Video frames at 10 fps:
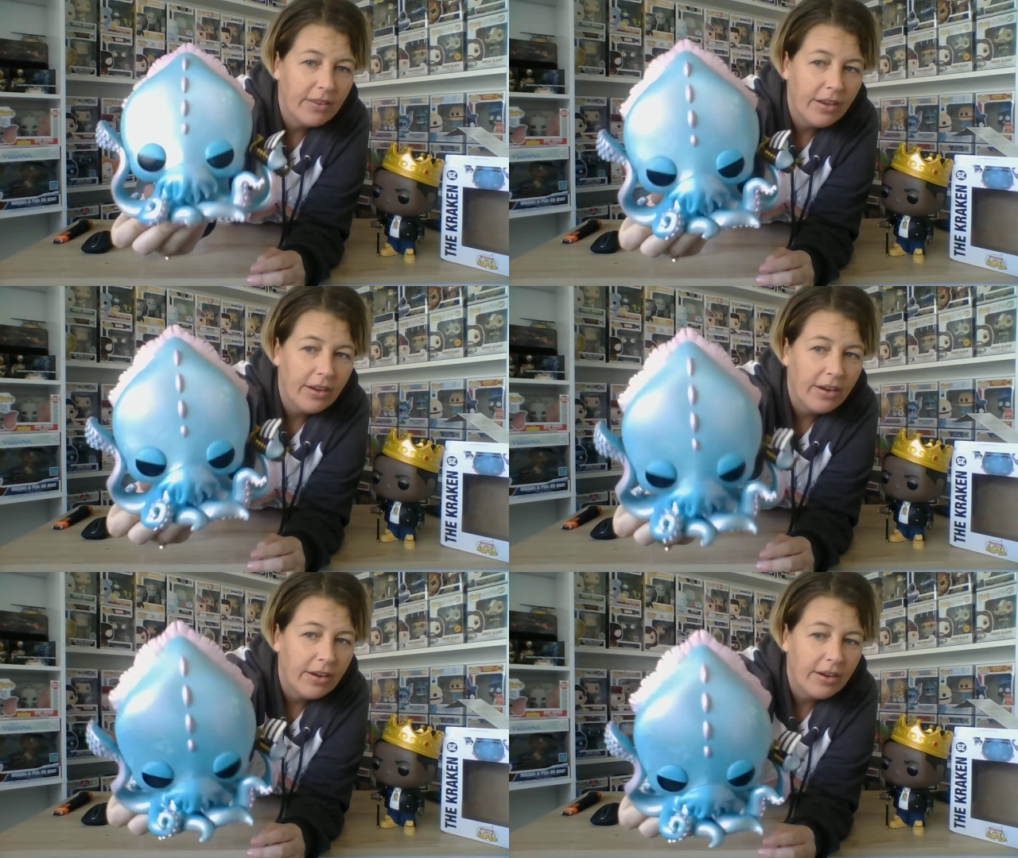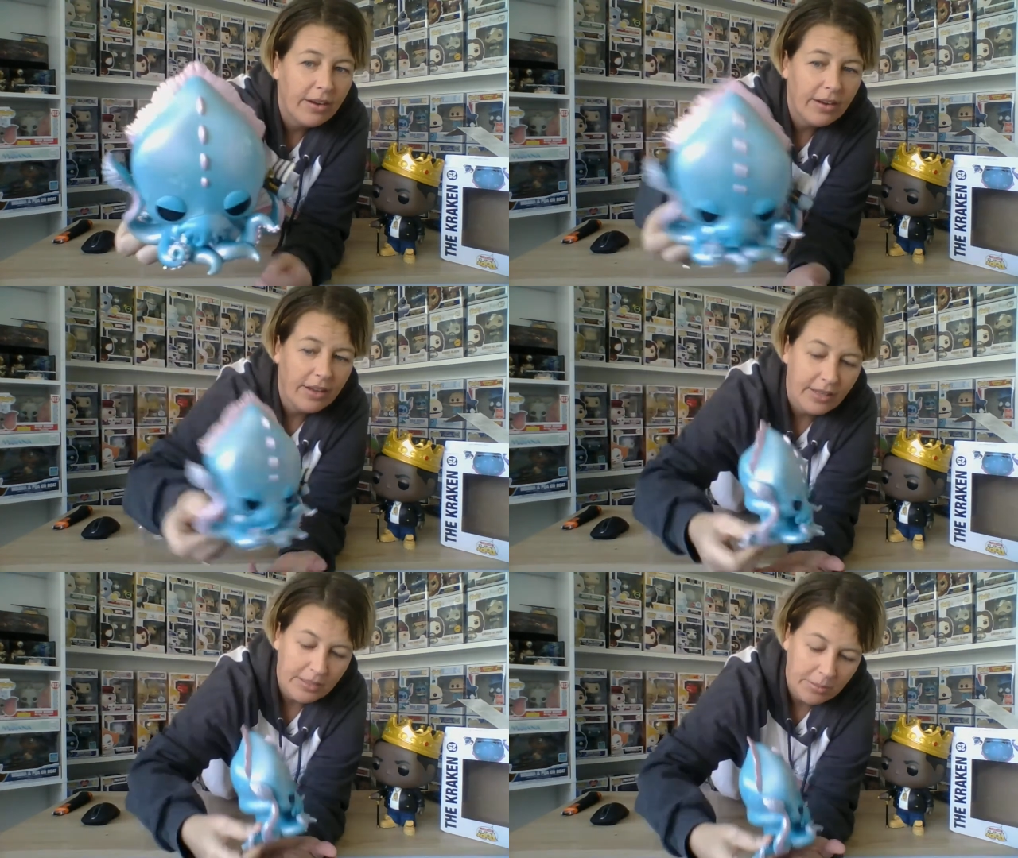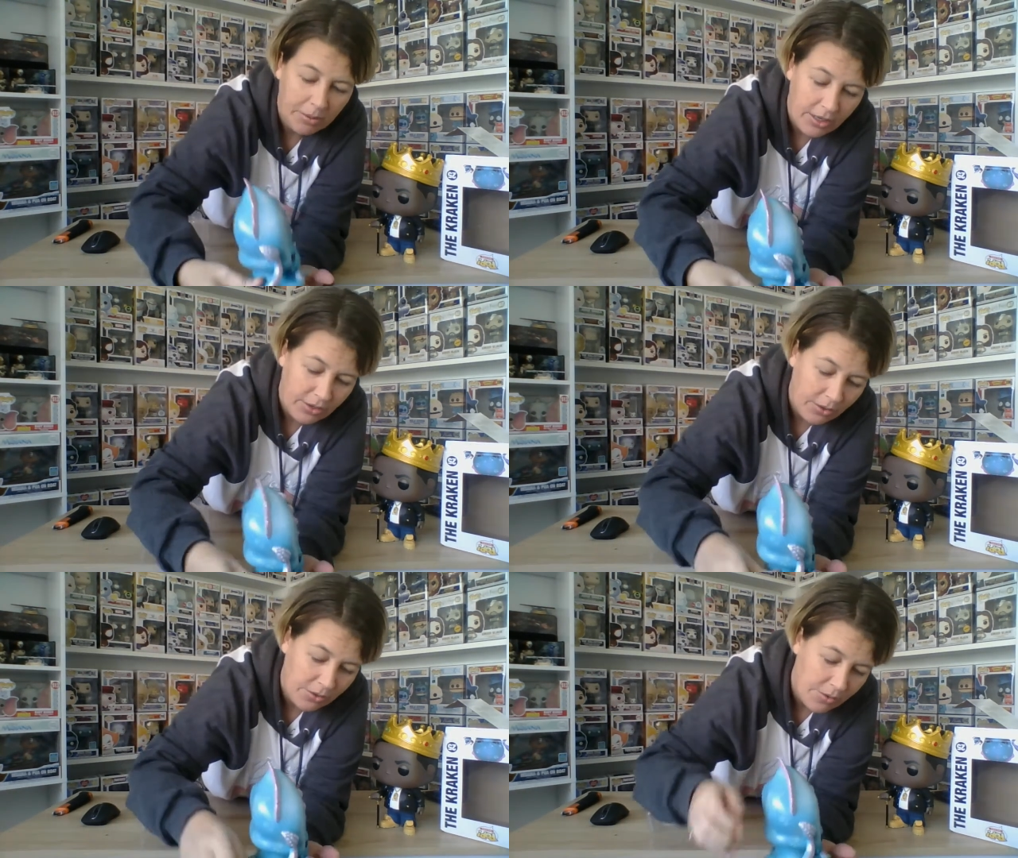So he's pretty
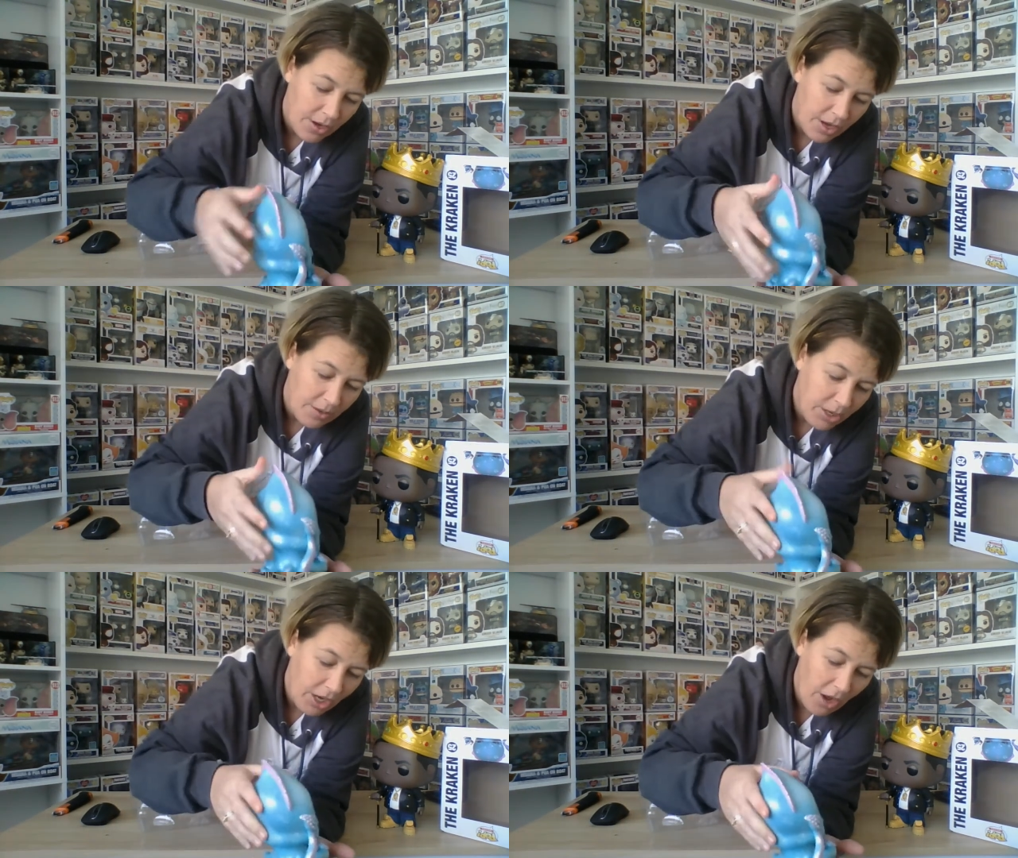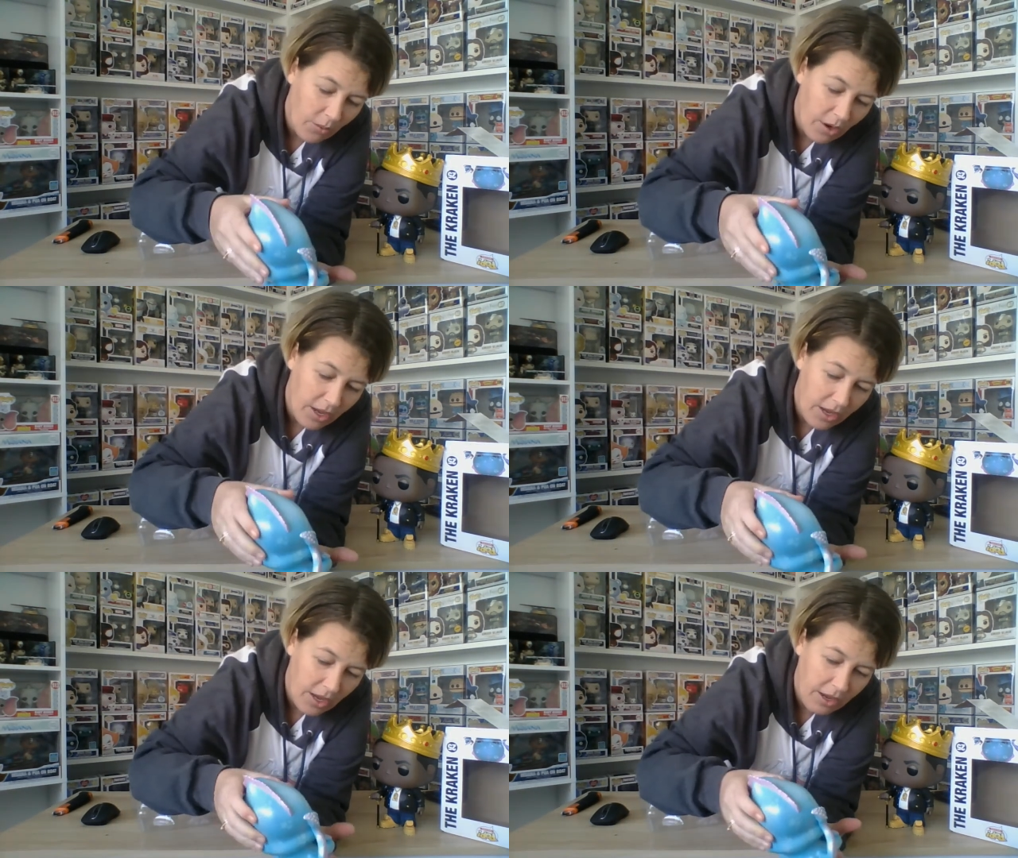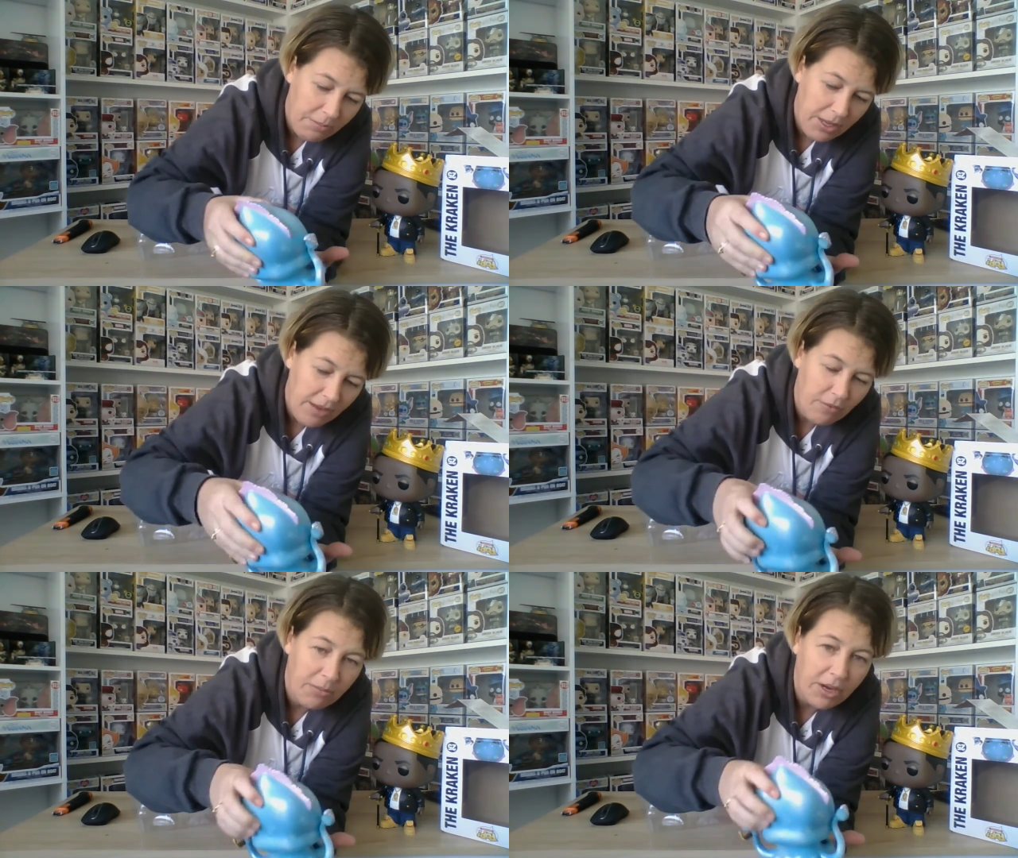cool. But you know what? It'd be
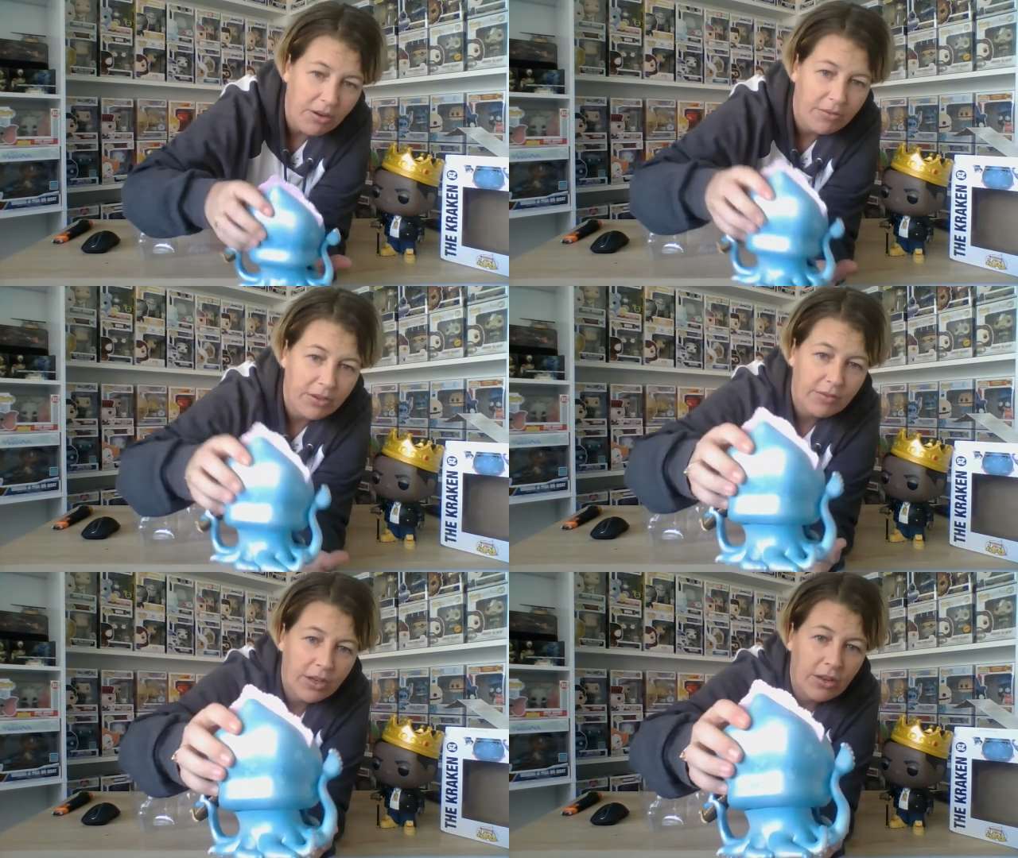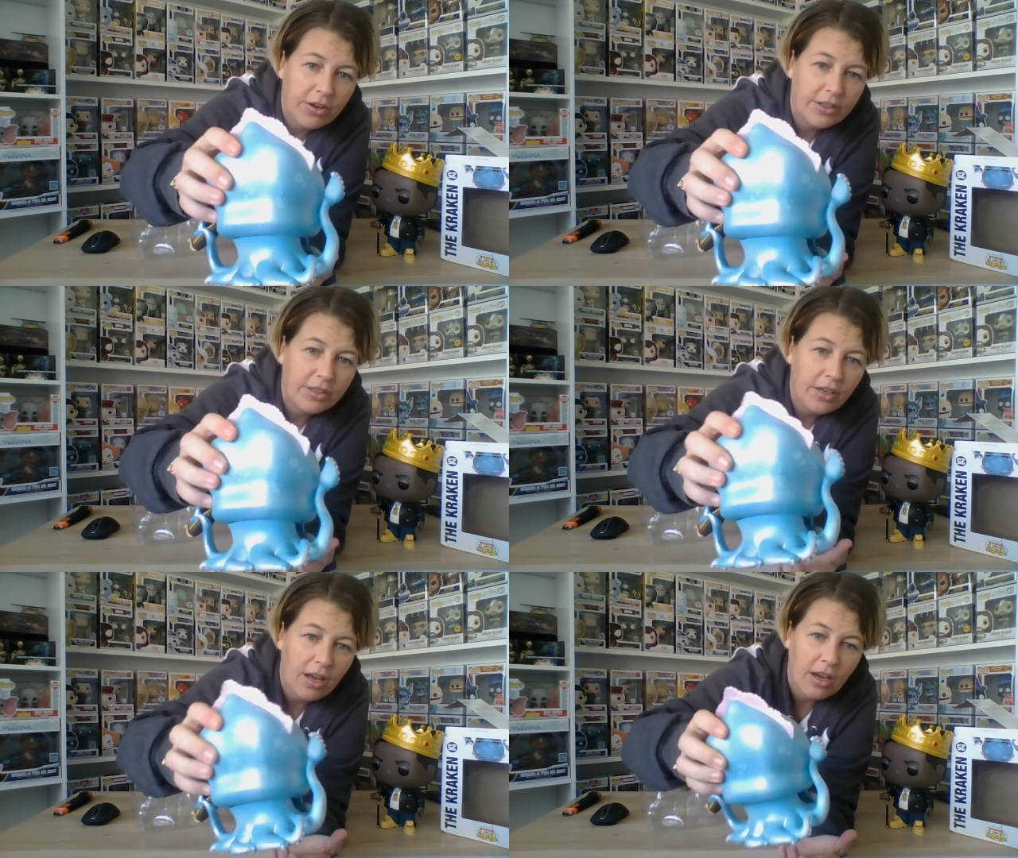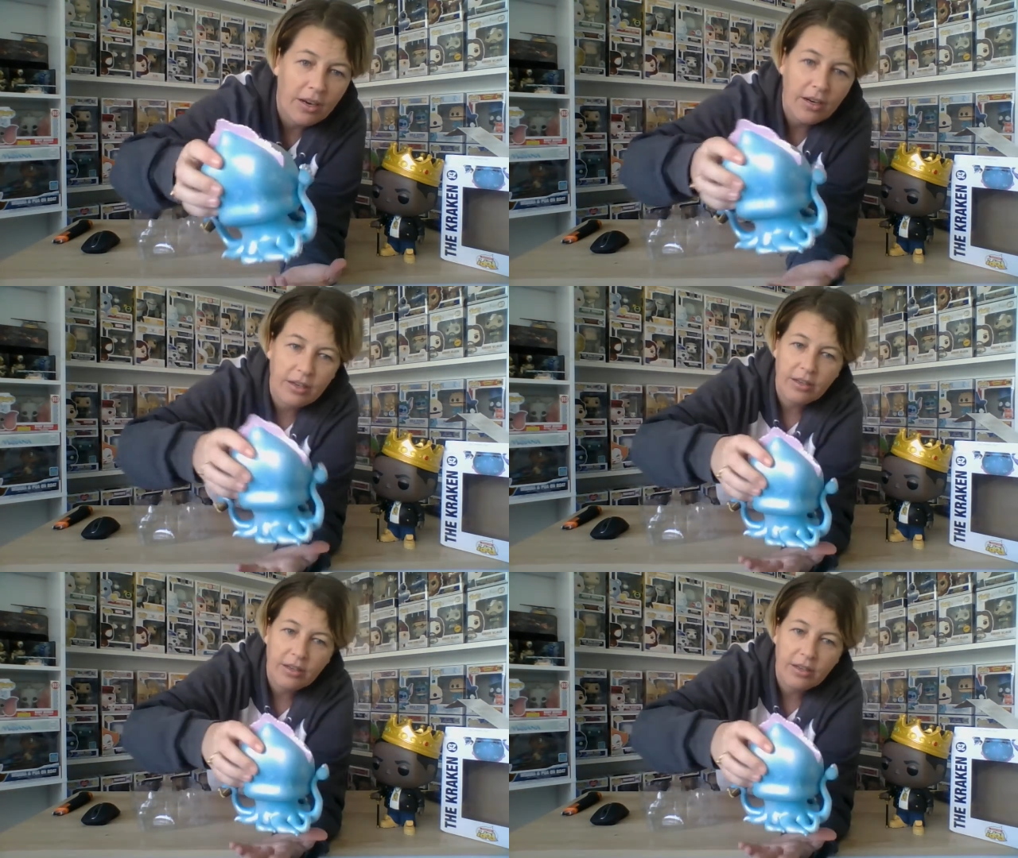even better if he even glowed in the dark.